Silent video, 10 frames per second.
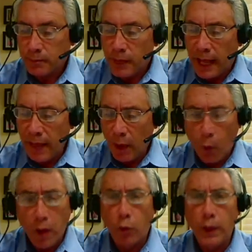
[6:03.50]
and then
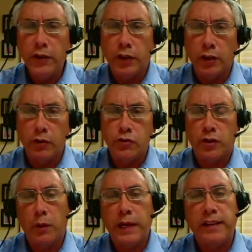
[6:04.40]
what do we do so
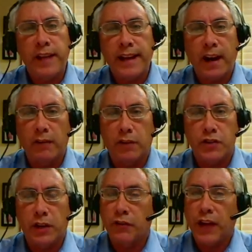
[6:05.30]
that we can take care of
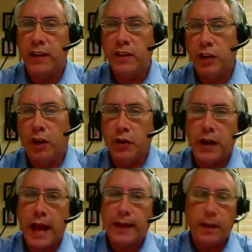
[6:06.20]
ourselves? And you know, you're
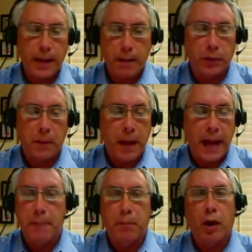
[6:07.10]
not going to be able to buy
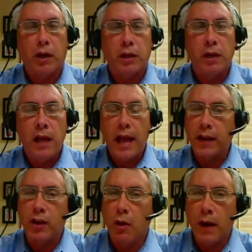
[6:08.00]
a book and
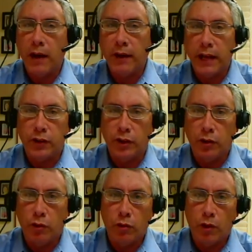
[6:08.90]
go out and
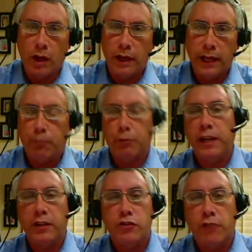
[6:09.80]
do uh, hip
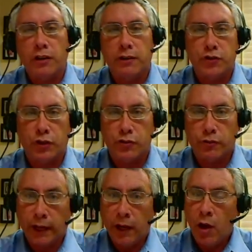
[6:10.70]
reconstructive
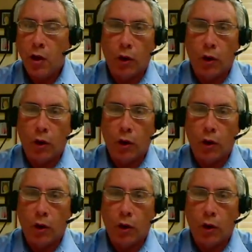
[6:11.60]
surgery or